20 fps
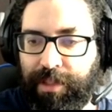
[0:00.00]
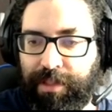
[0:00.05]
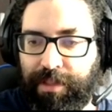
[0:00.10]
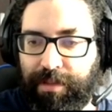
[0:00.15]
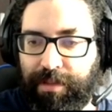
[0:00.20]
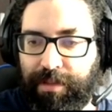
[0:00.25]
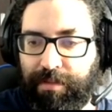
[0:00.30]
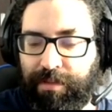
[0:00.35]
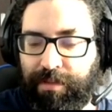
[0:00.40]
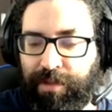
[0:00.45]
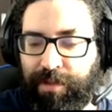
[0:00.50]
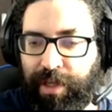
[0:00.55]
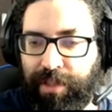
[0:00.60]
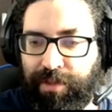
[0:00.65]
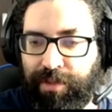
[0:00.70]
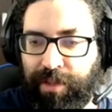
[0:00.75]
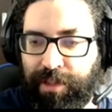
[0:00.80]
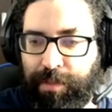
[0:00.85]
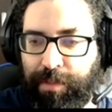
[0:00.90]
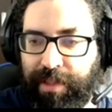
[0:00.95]
just
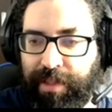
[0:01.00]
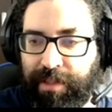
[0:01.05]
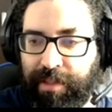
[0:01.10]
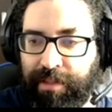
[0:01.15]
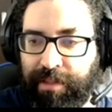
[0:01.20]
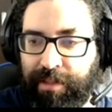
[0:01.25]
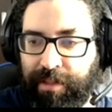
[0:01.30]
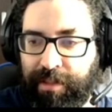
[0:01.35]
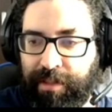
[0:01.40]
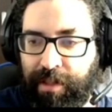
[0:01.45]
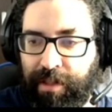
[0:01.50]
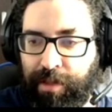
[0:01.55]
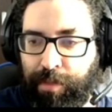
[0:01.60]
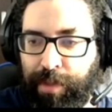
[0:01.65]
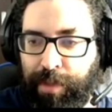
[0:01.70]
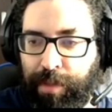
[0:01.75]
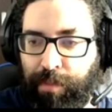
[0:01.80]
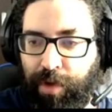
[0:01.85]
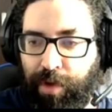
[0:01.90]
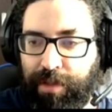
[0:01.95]
trying to explain this a
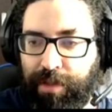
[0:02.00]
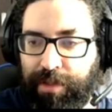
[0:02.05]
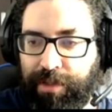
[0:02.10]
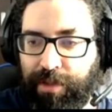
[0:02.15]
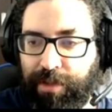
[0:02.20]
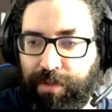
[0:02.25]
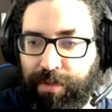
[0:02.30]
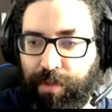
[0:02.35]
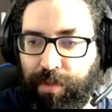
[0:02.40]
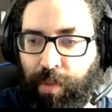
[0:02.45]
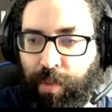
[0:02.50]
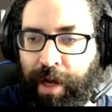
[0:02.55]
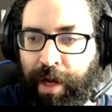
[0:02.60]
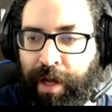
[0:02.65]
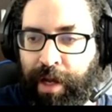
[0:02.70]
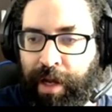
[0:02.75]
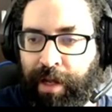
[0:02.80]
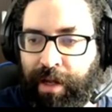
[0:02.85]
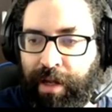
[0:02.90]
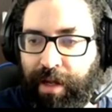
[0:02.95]
little bit more. So
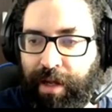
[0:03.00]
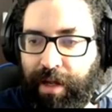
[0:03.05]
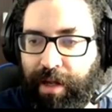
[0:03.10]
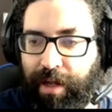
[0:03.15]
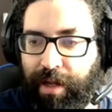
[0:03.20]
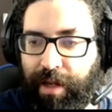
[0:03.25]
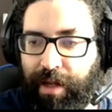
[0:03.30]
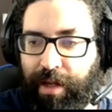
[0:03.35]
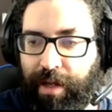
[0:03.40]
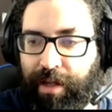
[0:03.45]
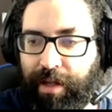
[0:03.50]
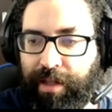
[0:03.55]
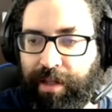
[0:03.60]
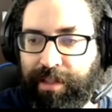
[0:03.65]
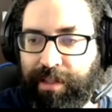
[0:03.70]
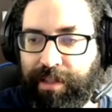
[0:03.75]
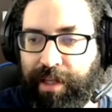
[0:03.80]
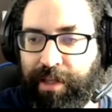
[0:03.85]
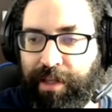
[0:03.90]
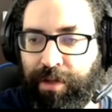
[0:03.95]
y
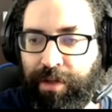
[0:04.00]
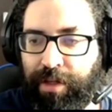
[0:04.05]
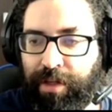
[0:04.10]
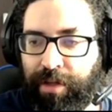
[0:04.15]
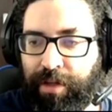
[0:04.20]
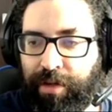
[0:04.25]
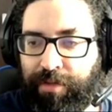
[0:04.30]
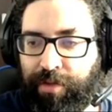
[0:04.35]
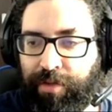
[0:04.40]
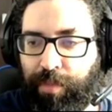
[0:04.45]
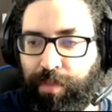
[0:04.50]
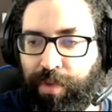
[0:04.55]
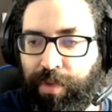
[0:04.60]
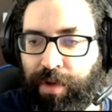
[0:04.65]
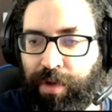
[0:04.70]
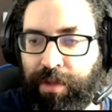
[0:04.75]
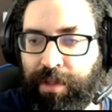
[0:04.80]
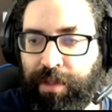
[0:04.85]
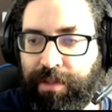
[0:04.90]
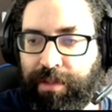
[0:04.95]
is a union of
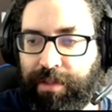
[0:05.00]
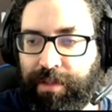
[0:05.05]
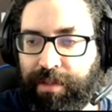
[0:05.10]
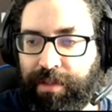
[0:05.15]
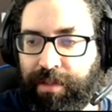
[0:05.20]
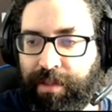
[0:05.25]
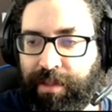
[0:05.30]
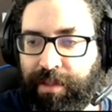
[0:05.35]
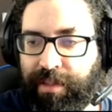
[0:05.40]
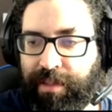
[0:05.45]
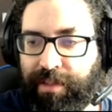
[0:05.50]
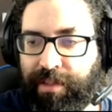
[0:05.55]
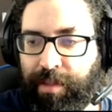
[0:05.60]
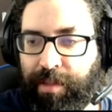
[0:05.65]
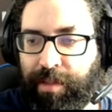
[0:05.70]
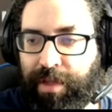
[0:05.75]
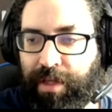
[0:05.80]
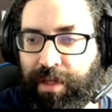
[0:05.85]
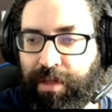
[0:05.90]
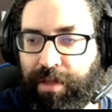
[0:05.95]
components, is a
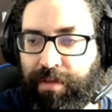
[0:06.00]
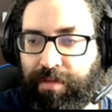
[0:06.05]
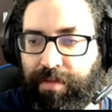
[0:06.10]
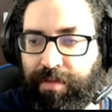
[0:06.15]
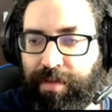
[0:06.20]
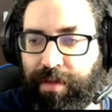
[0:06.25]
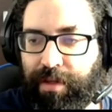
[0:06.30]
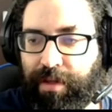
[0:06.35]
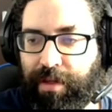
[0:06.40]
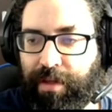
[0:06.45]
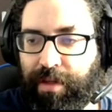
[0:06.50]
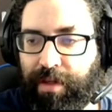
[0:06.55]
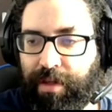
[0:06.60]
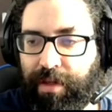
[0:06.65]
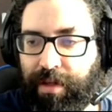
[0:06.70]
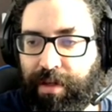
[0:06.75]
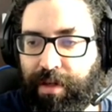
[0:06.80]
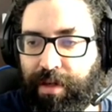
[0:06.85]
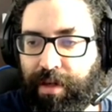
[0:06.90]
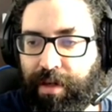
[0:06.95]
subcurve.
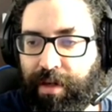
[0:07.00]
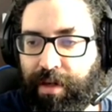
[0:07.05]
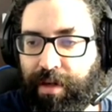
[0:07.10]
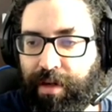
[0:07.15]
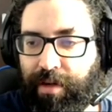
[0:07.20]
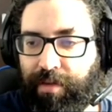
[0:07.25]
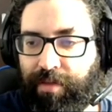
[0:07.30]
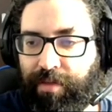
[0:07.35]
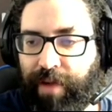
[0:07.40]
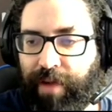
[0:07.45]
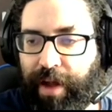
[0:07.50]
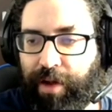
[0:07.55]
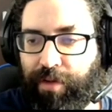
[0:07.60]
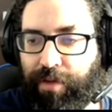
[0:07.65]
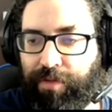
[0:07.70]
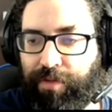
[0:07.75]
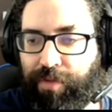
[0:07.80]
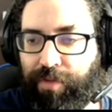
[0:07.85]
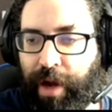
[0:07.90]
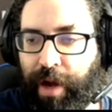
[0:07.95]
Phi
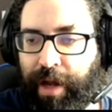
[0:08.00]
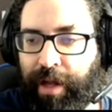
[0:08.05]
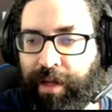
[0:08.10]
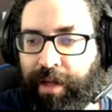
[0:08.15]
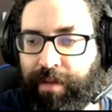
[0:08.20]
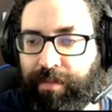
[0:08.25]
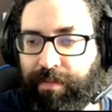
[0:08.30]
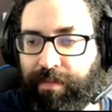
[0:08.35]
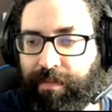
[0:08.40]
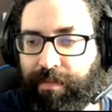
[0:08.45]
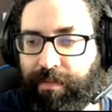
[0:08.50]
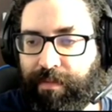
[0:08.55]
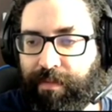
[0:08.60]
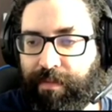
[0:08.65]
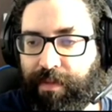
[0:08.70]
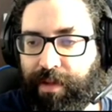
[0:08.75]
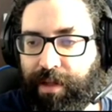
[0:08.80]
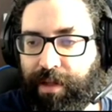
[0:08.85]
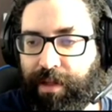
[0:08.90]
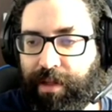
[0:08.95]
of y
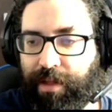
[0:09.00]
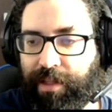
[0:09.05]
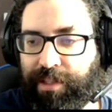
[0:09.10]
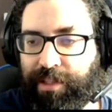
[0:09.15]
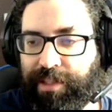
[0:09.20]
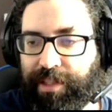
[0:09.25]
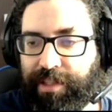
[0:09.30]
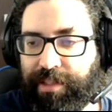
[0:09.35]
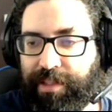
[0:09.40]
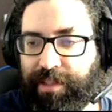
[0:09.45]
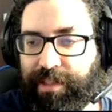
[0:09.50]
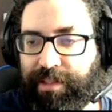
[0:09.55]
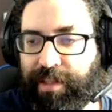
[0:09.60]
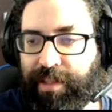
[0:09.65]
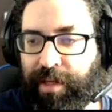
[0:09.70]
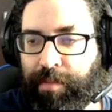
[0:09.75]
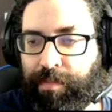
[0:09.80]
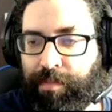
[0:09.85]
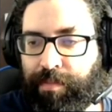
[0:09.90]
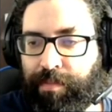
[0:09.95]
is just the
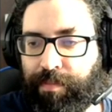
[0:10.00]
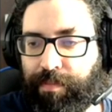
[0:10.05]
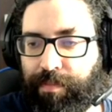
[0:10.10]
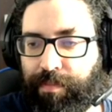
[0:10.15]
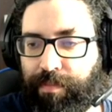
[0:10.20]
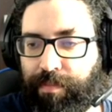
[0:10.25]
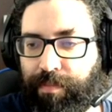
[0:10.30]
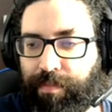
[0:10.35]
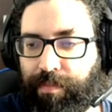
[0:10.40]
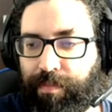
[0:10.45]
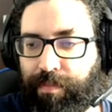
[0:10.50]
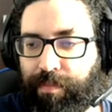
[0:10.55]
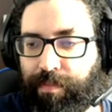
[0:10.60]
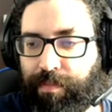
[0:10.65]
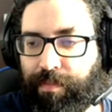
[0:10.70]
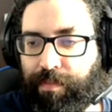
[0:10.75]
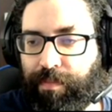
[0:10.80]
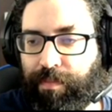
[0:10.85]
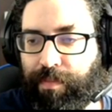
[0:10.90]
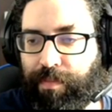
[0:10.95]
sum
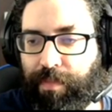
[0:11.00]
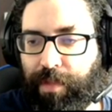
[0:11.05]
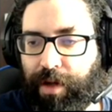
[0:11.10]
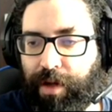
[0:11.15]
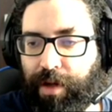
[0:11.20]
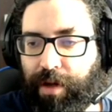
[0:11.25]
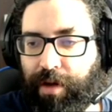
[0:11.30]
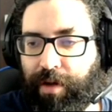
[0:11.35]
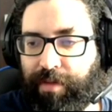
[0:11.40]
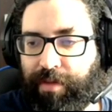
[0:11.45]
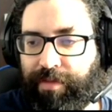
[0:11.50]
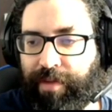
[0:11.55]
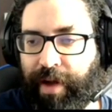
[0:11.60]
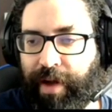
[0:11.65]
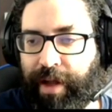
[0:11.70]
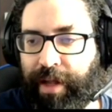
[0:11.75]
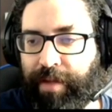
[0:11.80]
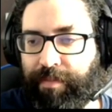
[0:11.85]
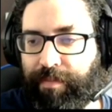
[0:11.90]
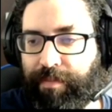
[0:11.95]
of
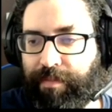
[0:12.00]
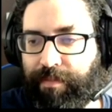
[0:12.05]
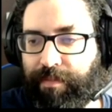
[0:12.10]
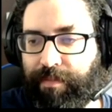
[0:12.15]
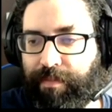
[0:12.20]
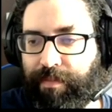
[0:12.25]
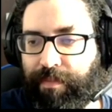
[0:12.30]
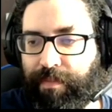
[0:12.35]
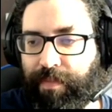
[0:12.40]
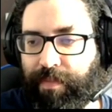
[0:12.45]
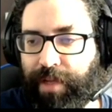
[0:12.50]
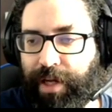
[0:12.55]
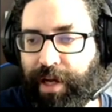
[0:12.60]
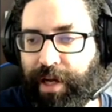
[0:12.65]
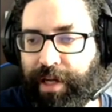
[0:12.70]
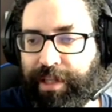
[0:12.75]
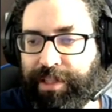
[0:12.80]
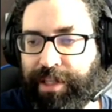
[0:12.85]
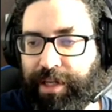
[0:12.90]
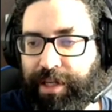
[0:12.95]
phi
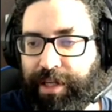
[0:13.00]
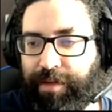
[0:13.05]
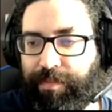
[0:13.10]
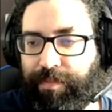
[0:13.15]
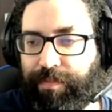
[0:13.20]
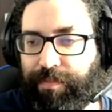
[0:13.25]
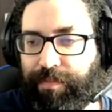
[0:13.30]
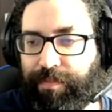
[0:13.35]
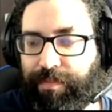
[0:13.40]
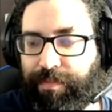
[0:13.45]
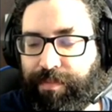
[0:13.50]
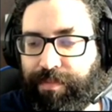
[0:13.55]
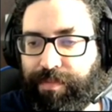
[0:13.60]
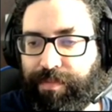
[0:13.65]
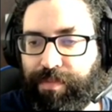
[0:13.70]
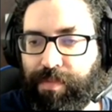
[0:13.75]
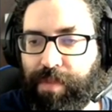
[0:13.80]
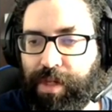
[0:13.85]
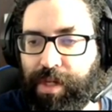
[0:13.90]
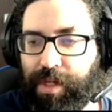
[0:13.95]
ij.
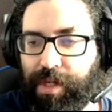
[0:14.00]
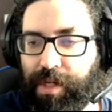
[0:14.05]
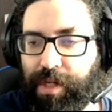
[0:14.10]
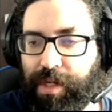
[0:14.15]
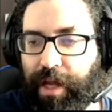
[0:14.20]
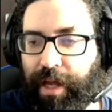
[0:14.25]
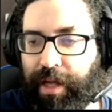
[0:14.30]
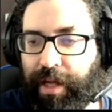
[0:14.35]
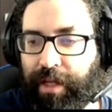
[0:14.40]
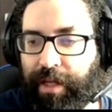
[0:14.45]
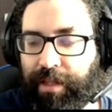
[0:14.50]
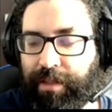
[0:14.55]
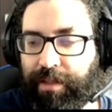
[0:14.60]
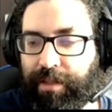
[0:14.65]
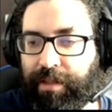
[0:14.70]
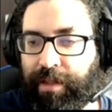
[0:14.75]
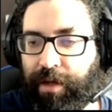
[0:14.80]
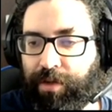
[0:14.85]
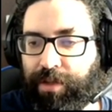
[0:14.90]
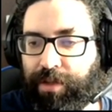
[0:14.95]
And
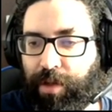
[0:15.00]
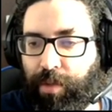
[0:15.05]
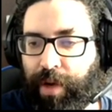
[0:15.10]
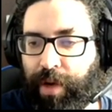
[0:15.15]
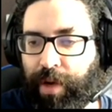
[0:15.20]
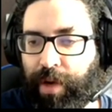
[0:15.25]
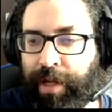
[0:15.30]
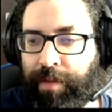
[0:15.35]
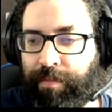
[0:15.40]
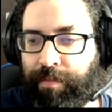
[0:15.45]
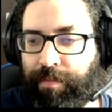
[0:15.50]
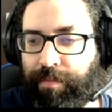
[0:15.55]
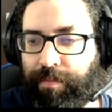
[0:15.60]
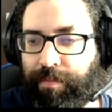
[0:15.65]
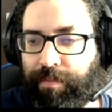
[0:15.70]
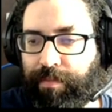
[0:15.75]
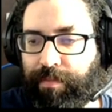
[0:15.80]
delta y,